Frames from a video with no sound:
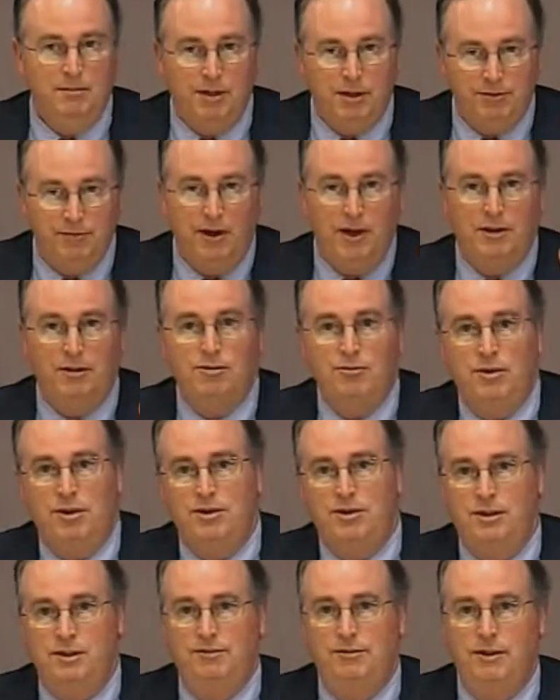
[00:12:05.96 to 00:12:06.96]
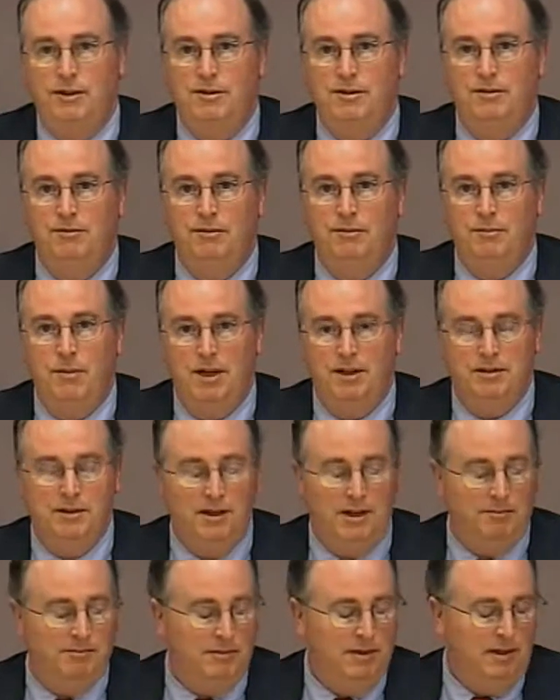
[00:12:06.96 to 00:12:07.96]
But a final question, if I could, in my
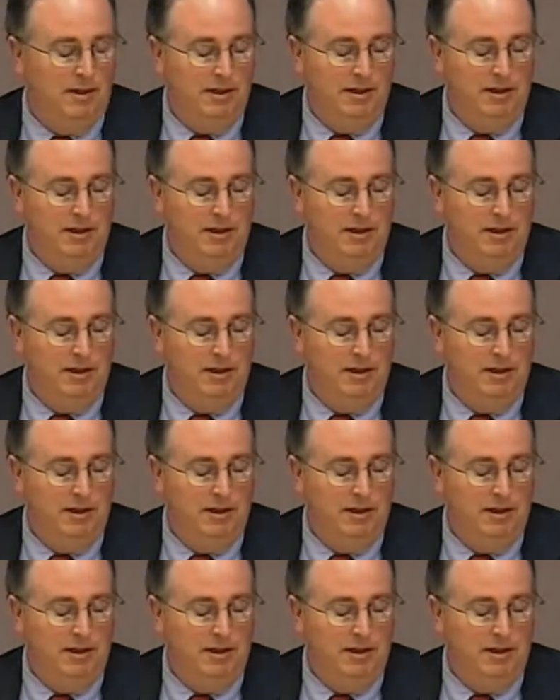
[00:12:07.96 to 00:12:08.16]
time.